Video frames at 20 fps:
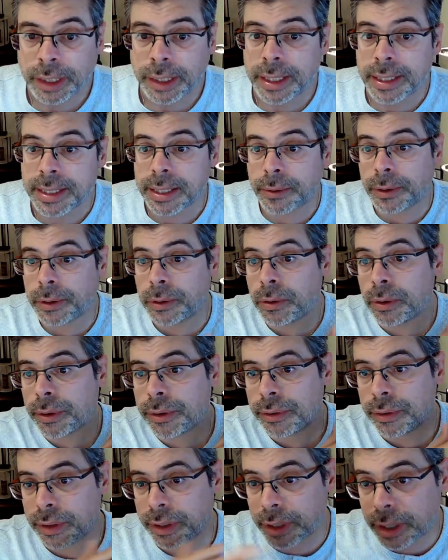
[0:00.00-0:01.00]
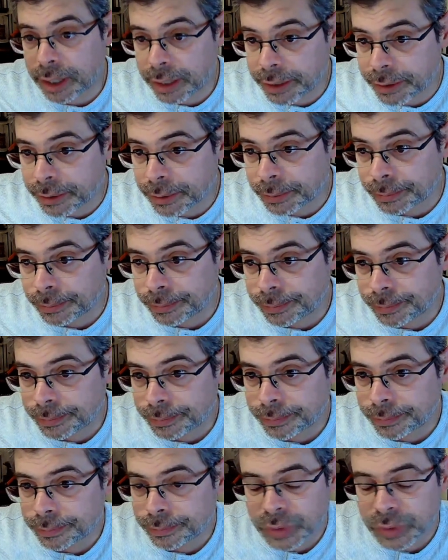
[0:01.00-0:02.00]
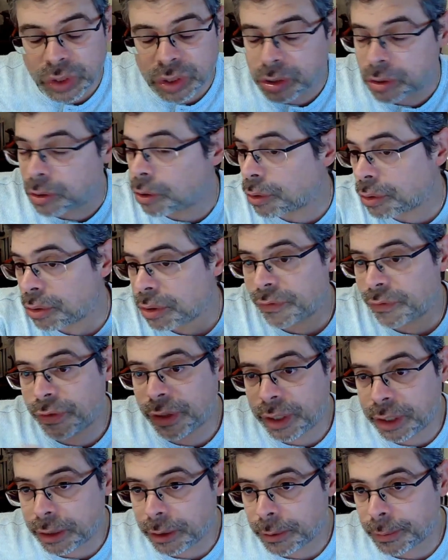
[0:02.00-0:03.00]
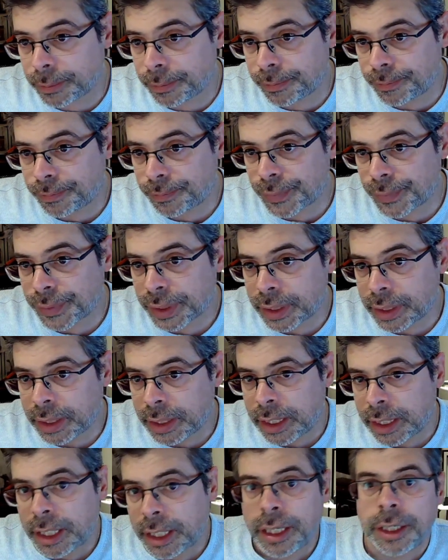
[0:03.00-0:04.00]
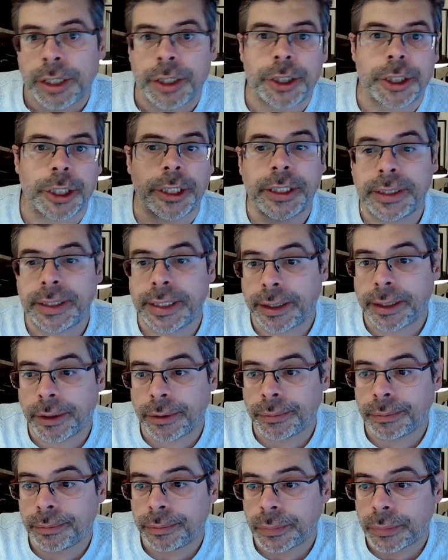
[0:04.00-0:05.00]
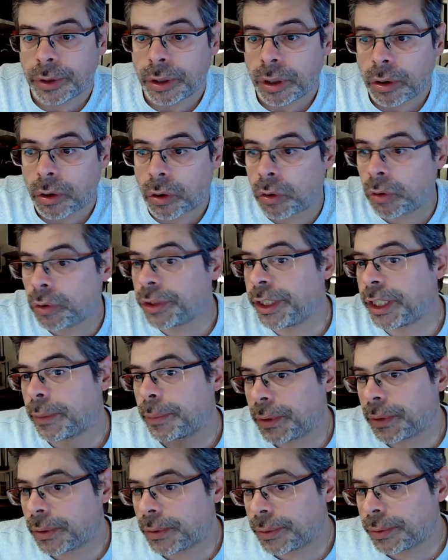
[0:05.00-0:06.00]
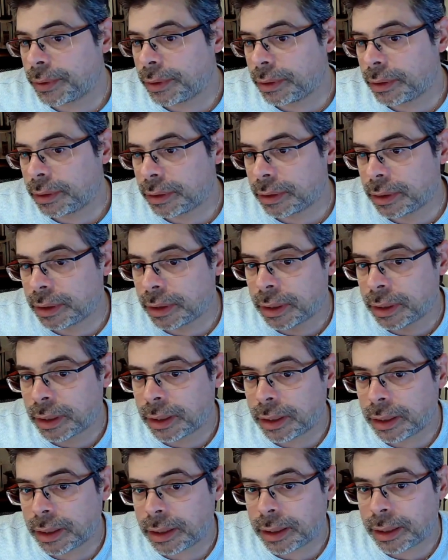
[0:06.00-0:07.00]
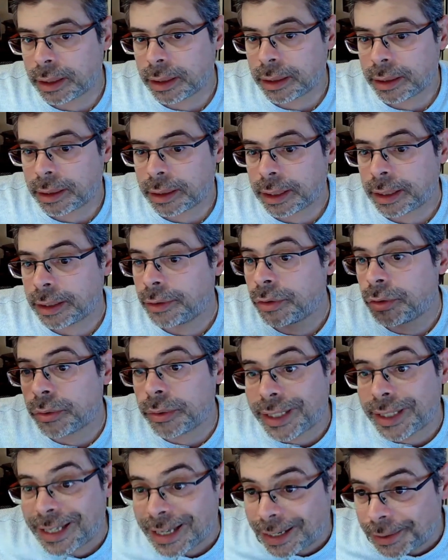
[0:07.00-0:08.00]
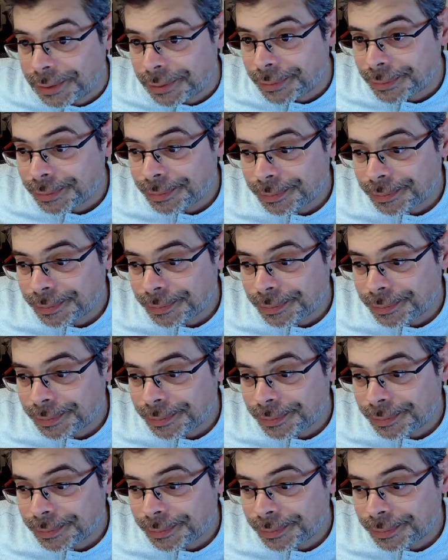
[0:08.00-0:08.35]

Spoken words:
is I would go through the audio, just go through the video, shut it down, only upload and do it again